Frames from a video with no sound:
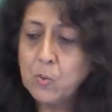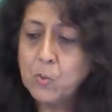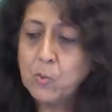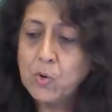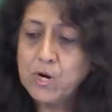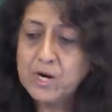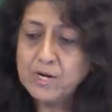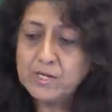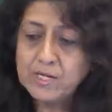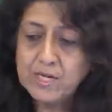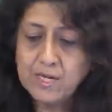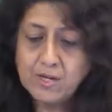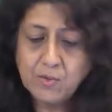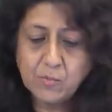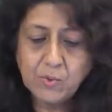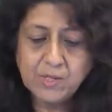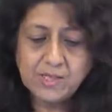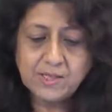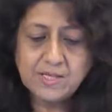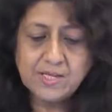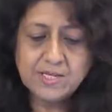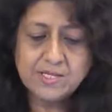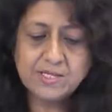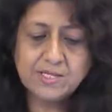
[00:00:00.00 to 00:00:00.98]
working
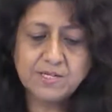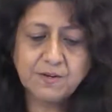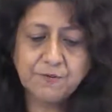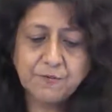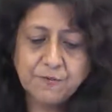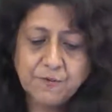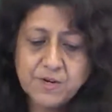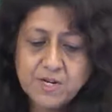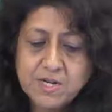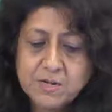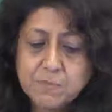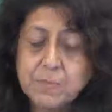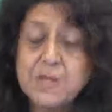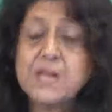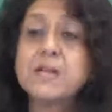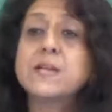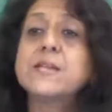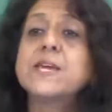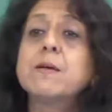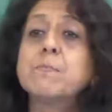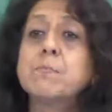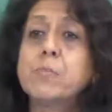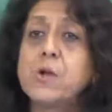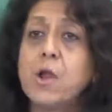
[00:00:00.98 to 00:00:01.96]
with these different
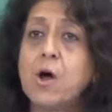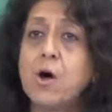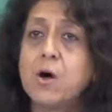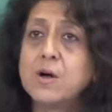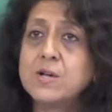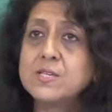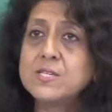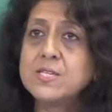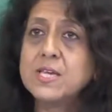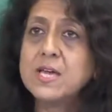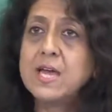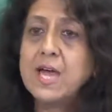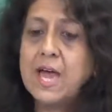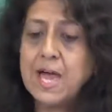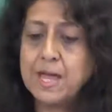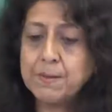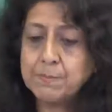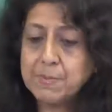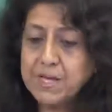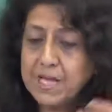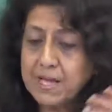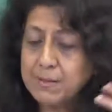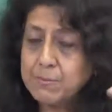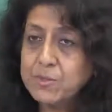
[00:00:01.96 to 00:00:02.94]
building blocks
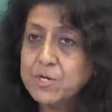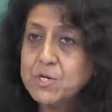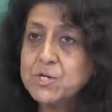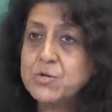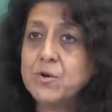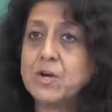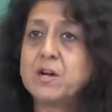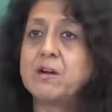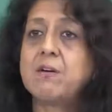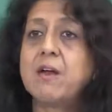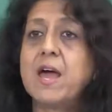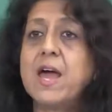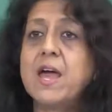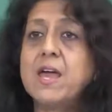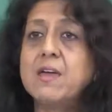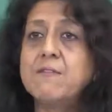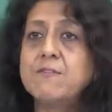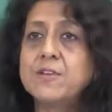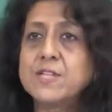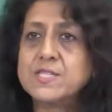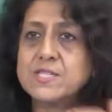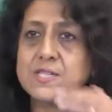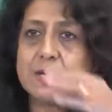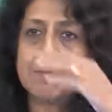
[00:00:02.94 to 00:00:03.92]
and be able to
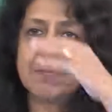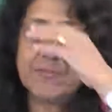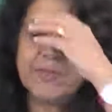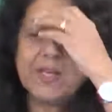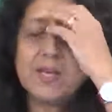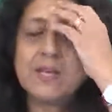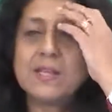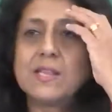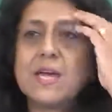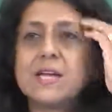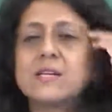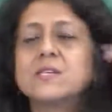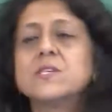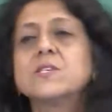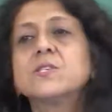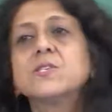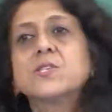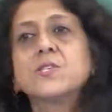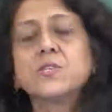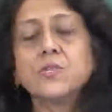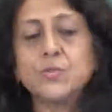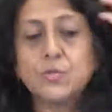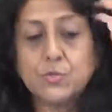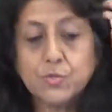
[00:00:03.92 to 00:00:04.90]
arrive at something that
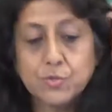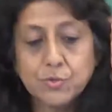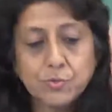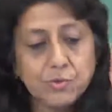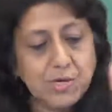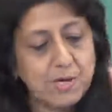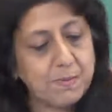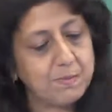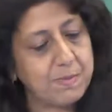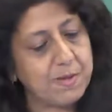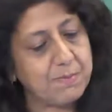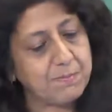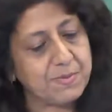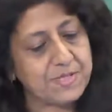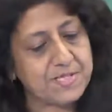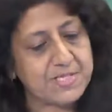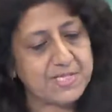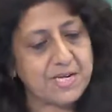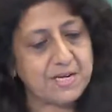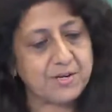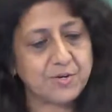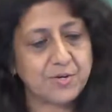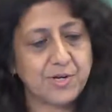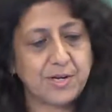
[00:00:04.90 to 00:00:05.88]
is truly
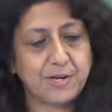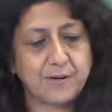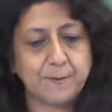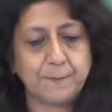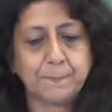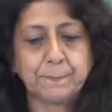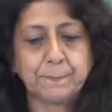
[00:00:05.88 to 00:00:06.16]
people-centric.